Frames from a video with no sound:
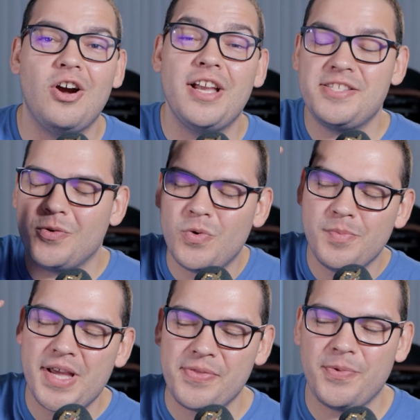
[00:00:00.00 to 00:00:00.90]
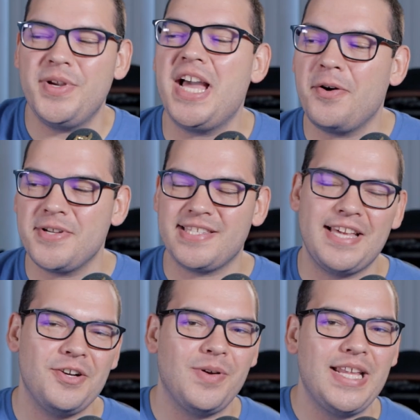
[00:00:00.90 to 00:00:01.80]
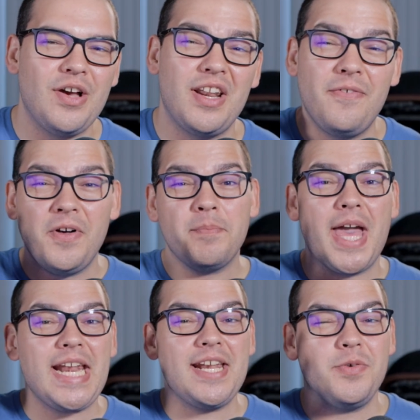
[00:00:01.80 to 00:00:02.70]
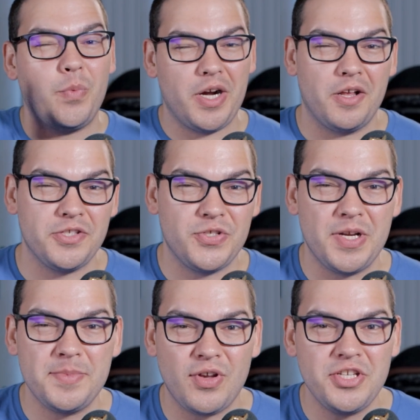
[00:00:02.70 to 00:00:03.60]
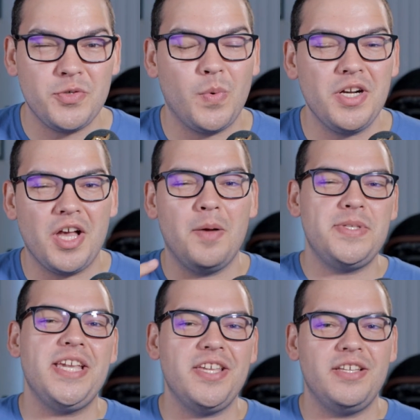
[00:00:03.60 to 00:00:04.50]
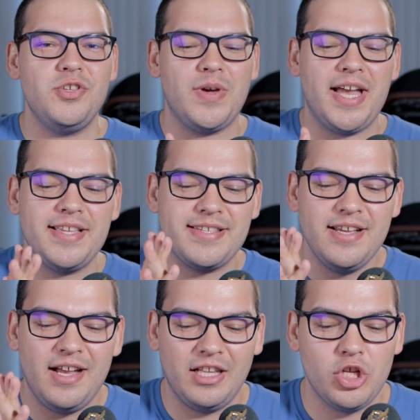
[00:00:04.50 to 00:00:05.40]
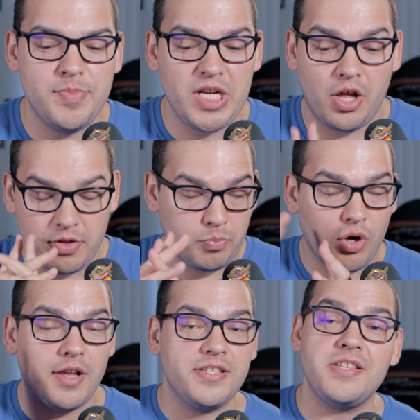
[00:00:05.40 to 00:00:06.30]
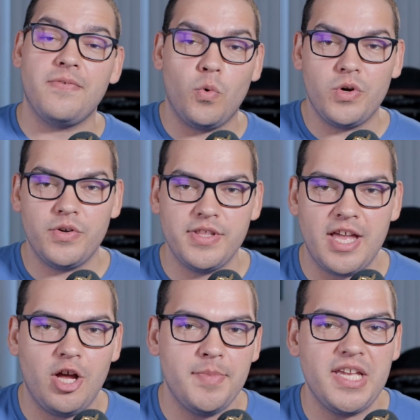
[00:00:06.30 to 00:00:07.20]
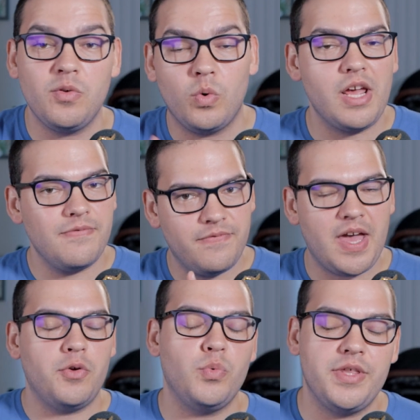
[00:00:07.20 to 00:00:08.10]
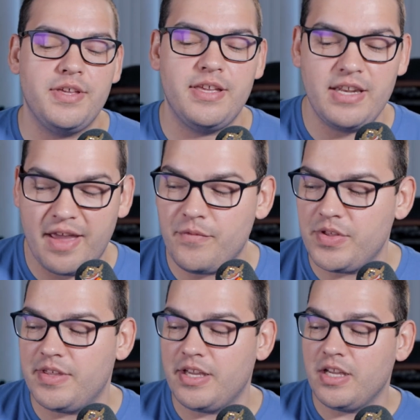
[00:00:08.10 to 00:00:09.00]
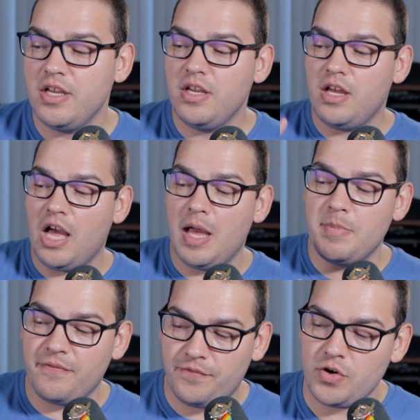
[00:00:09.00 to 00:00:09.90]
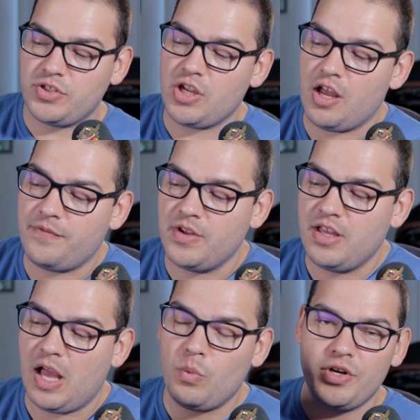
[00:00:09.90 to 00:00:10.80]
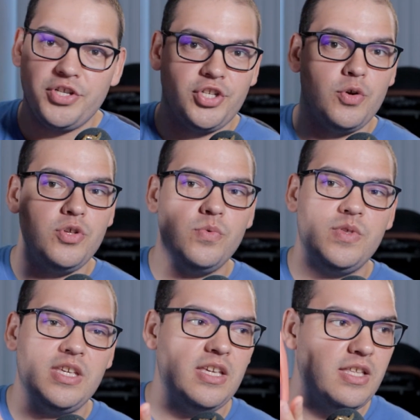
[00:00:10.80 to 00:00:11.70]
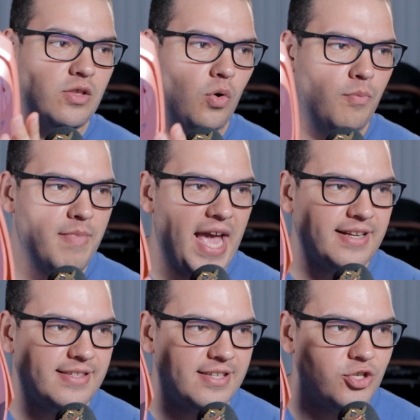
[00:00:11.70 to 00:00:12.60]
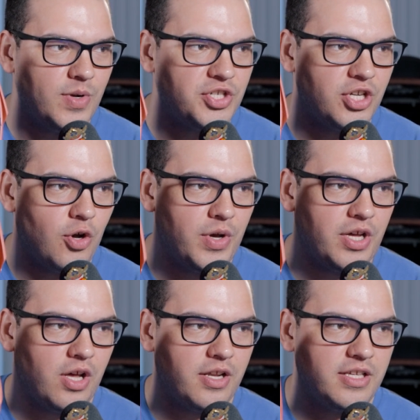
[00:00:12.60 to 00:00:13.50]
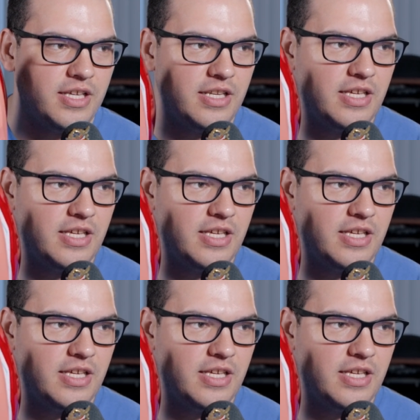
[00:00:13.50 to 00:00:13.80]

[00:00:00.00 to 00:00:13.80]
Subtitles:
All right, so we're about 3 hours later right now, and I felt bad I didn't wear it on stream, so I just wanted to update you guys a little bit on the process of ordering the helmet and what I've found with it and everything. First off, I wanted to show you the whole magnet situation going on in